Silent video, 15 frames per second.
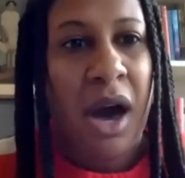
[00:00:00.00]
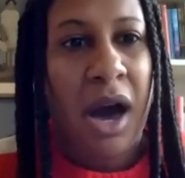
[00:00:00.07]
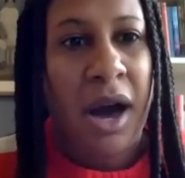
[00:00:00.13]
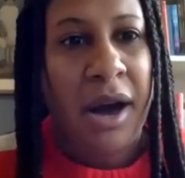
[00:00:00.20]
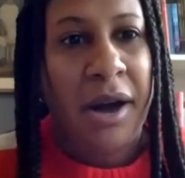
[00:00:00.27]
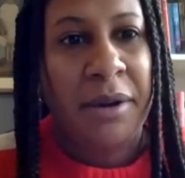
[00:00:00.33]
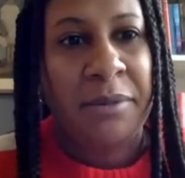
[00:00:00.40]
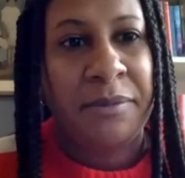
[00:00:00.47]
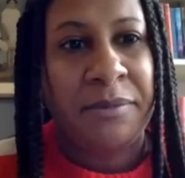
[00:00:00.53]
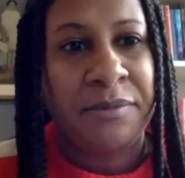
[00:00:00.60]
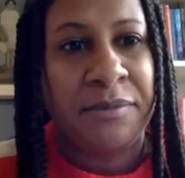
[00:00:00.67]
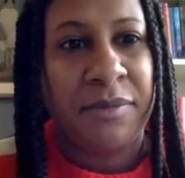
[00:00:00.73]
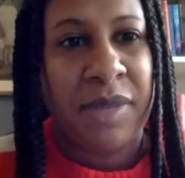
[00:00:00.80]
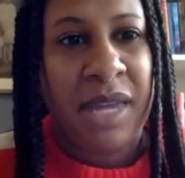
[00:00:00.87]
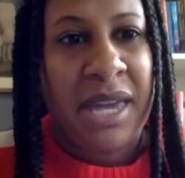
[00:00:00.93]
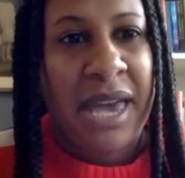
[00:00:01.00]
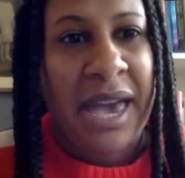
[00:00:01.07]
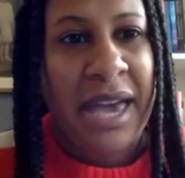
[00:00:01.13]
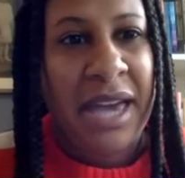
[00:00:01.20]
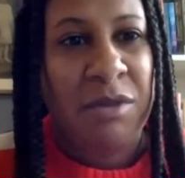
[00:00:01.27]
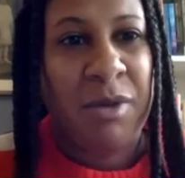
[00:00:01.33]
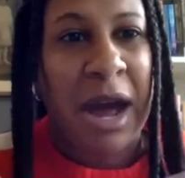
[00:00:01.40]
and
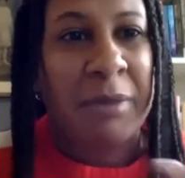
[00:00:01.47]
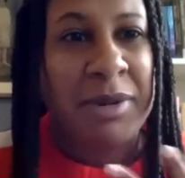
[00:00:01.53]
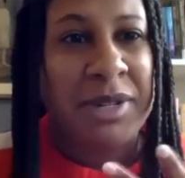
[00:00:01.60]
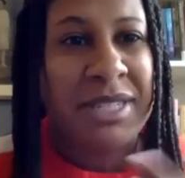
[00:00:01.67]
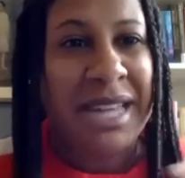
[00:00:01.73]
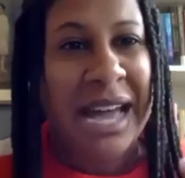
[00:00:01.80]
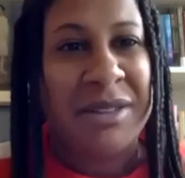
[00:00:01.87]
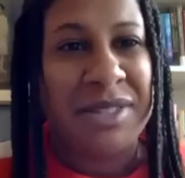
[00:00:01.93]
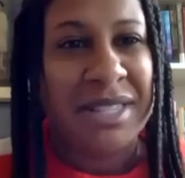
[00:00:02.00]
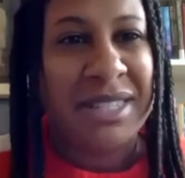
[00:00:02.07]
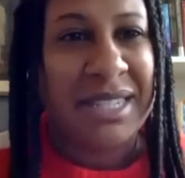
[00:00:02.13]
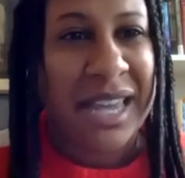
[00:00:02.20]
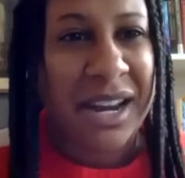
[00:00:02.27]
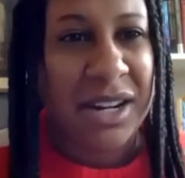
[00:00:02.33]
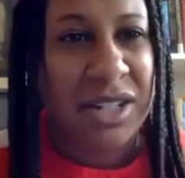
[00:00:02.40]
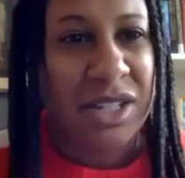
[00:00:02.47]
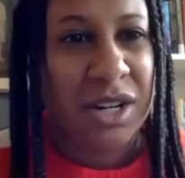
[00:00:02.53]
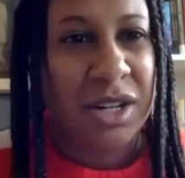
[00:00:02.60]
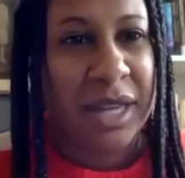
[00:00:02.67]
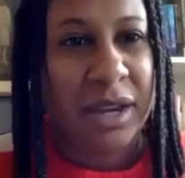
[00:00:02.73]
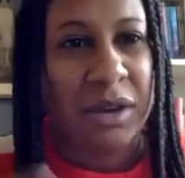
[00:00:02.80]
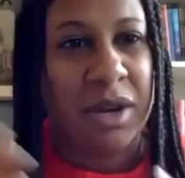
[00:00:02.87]
Robert Townsend's
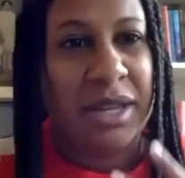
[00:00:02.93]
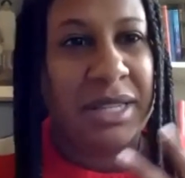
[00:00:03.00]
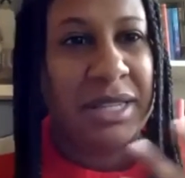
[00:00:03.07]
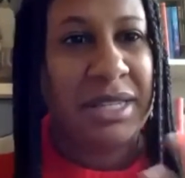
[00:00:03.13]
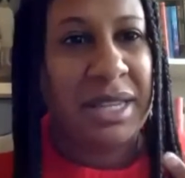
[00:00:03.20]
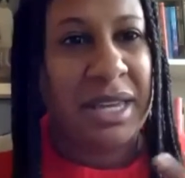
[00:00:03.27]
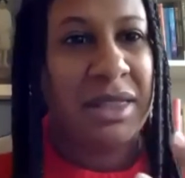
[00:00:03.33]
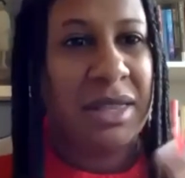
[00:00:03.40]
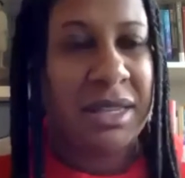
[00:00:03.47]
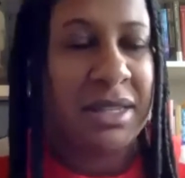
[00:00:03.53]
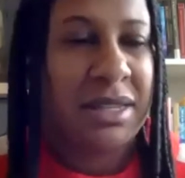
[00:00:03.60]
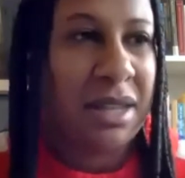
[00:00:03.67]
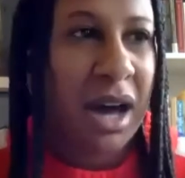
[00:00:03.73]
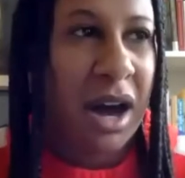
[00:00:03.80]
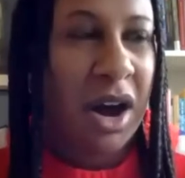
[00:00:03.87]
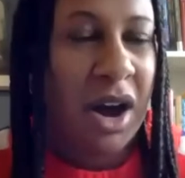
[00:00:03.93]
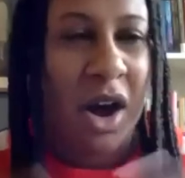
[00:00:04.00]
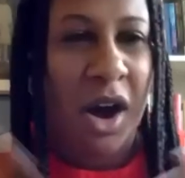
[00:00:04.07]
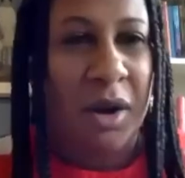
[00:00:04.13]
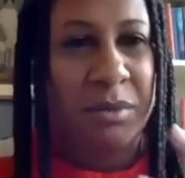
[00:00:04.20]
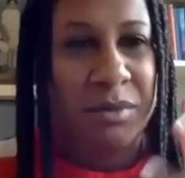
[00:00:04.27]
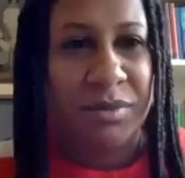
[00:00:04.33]
character like is in this
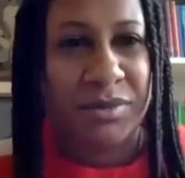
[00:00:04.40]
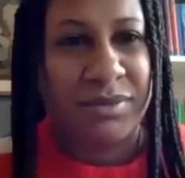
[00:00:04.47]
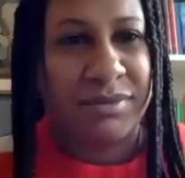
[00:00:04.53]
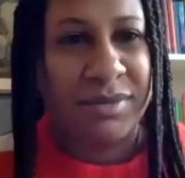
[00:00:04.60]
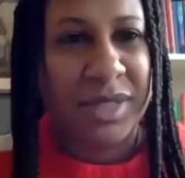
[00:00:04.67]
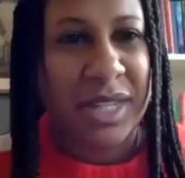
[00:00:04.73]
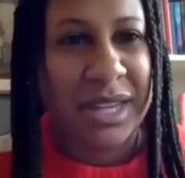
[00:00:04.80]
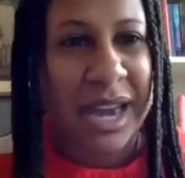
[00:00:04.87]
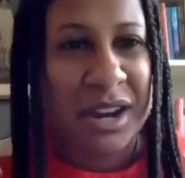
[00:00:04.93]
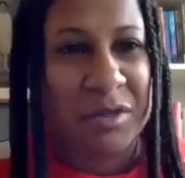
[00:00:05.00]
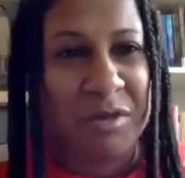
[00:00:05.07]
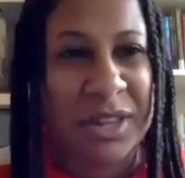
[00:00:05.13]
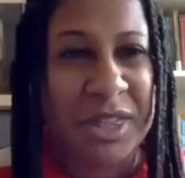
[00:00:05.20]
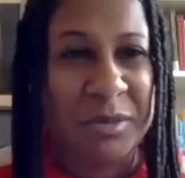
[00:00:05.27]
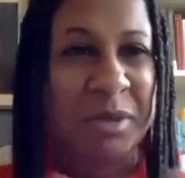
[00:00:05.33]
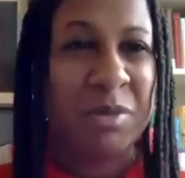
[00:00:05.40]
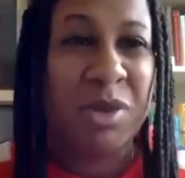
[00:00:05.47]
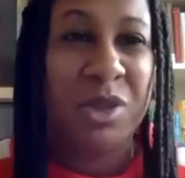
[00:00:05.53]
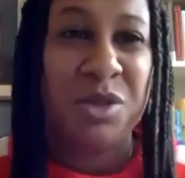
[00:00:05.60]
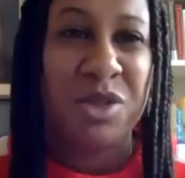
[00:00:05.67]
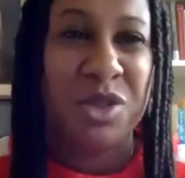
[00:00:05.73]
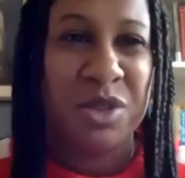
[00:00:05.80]
kind of rhythm and
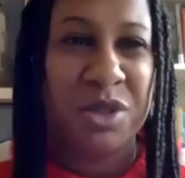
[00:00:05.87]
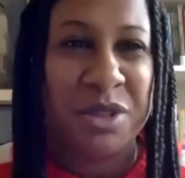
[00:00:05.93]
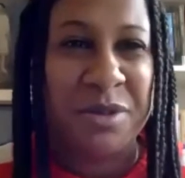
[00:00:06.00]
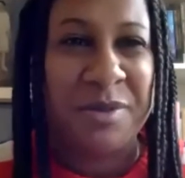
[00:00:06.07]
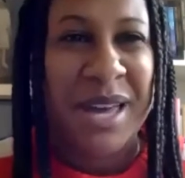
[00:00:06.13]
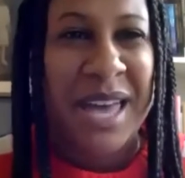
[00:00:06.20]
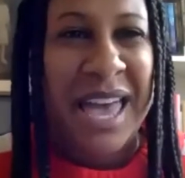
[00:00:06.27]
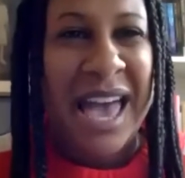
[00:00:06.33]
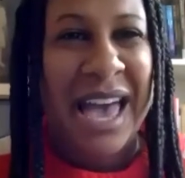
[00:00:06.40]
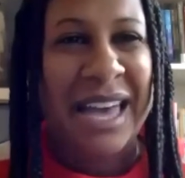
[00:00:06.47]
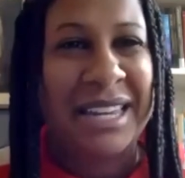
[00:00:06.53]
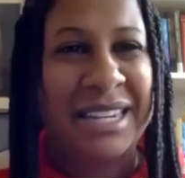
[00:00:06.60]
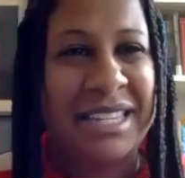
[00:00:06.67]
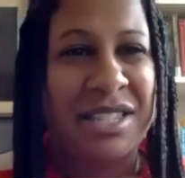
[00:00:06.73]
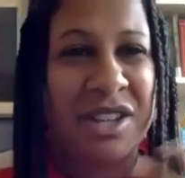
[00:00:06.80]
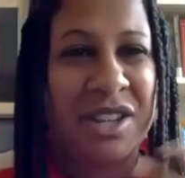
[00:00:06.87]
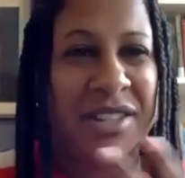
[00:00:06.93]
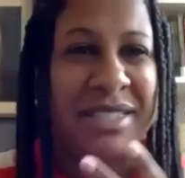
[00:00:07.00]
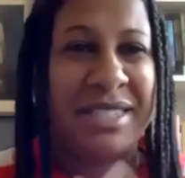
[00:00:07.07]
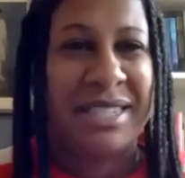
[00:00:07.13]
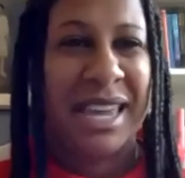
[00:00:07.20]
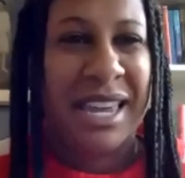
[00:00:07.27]
blues group, and he's
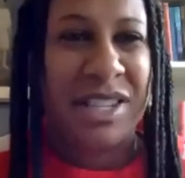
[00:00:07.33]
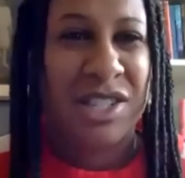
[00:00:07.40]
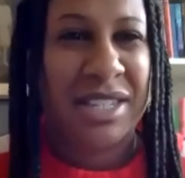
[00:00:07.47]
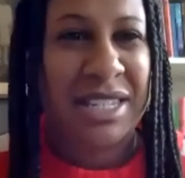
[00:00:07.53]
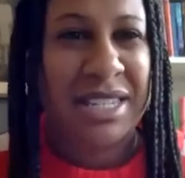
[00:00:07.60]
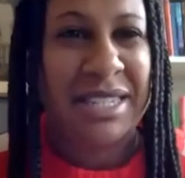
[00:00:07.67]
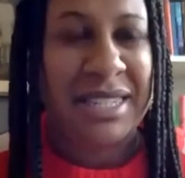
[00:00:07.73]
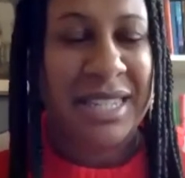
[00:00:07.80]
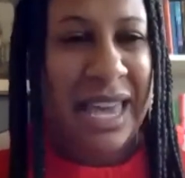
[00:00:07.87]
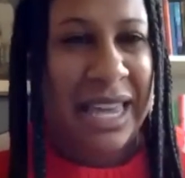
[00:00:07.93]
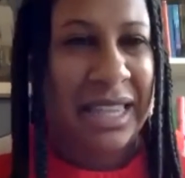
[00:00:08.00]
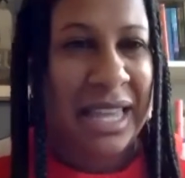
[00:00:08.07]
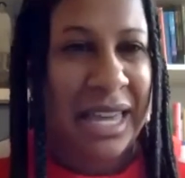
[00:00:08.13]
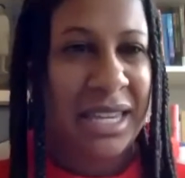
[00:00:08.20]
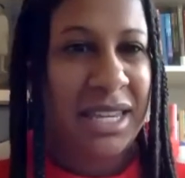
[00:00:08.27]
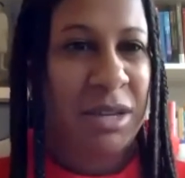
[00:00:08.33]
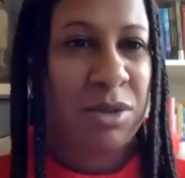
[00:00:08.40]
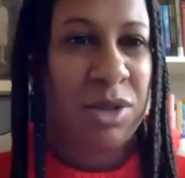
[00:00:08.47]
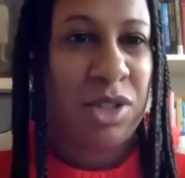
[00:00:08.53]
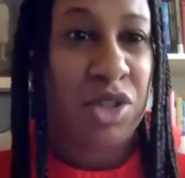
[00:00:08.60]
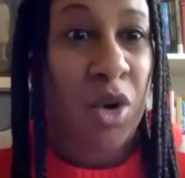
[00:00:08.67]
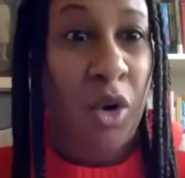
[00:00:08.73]
on stage and he's saying like he
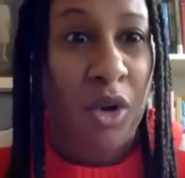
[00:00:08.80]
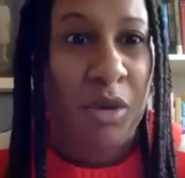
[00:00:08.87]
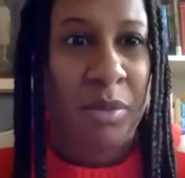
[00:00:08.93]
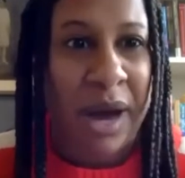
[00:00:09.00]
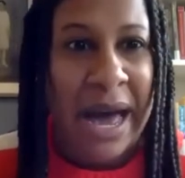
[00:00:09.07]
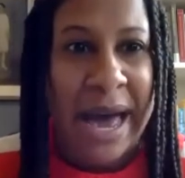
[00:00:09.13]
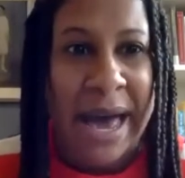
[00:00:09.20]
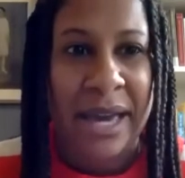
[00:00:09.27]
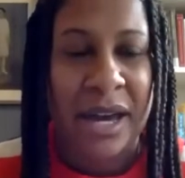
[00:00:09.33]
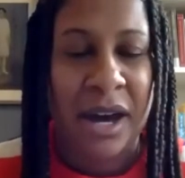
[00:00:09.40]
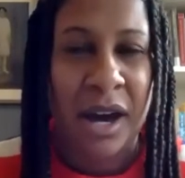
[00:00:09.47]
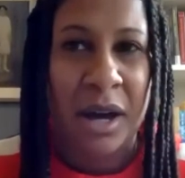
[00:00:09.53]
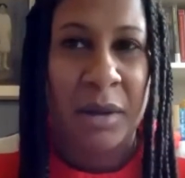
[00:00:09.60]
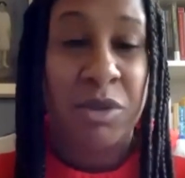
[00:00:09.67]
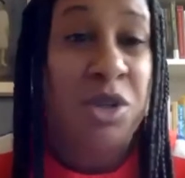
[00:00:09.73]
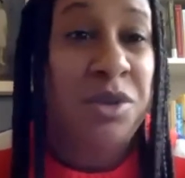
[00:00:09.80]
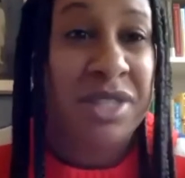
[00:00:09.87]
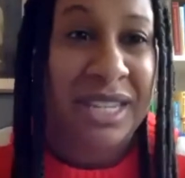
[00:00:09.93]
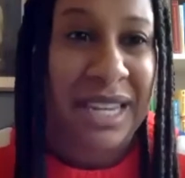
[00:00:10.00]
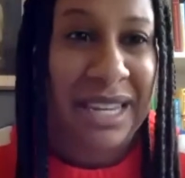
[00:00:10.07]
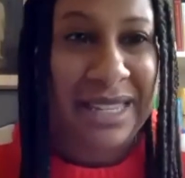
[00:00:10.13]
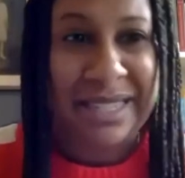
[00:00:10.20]
was told by a
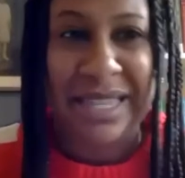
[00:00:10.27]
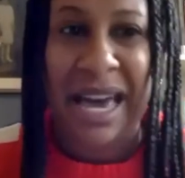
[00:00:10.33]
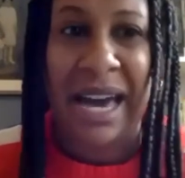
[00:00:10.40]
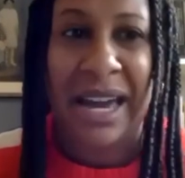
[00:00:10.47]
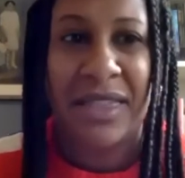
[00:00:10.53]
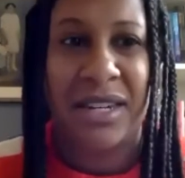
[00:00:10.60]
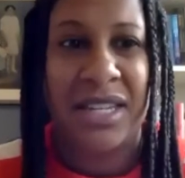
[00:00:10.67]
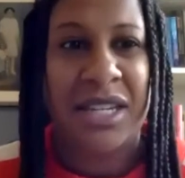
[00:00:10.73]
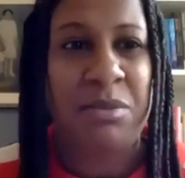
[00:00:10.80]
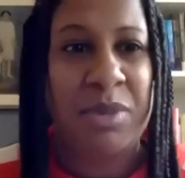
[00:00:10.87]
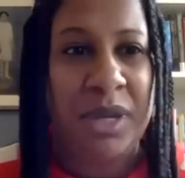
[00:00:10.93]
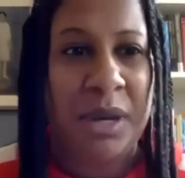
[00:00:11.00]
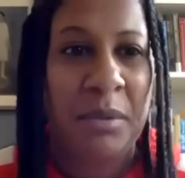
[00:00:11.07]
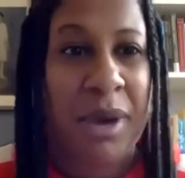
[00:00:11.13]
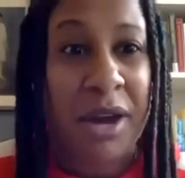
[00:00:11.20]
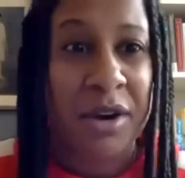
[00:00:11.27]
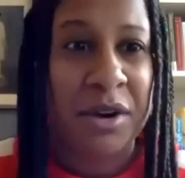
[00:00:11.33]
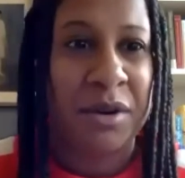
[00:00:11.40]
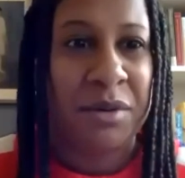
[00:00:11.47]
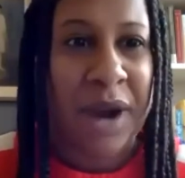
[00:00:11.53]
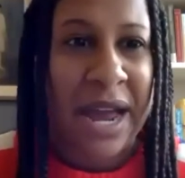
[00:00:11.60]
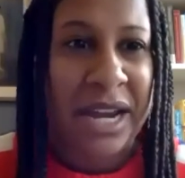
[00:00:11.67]
music exec that he'd be a
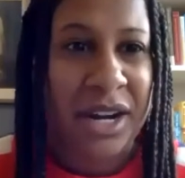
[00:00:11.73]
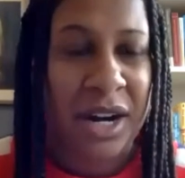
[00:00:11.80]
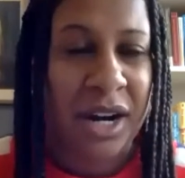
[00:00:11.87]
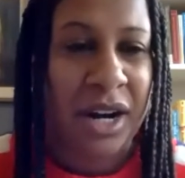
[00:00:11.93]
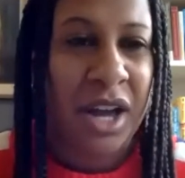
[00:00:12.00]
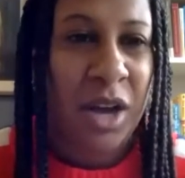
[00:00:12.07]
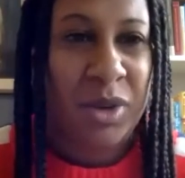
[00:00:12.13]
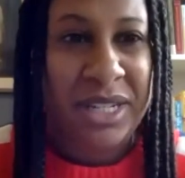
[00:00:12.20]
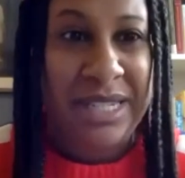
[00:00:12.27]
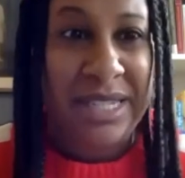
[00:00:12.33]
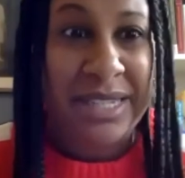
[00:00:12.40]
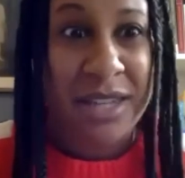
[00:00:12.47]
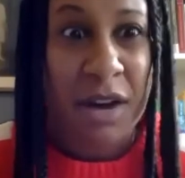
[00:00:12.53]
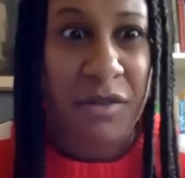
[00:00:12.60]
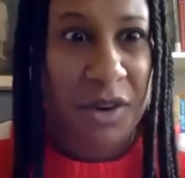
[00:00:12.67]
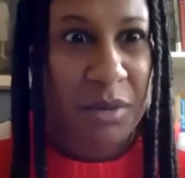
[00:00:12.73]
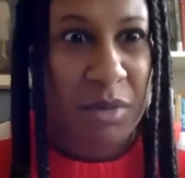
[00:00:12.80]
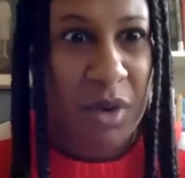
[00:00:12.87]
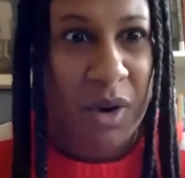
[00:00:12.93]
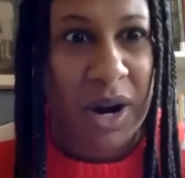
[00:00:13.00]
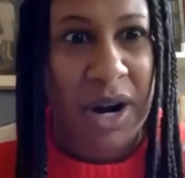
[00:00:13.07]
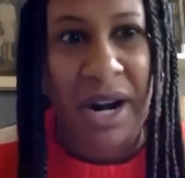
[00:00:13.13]
better writer when he suffered
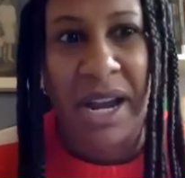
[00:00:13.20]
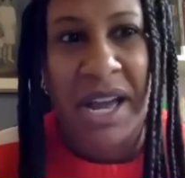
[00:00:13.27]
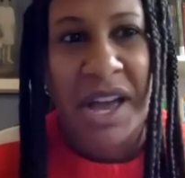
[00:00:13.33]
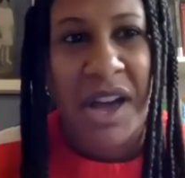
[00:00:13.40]
more.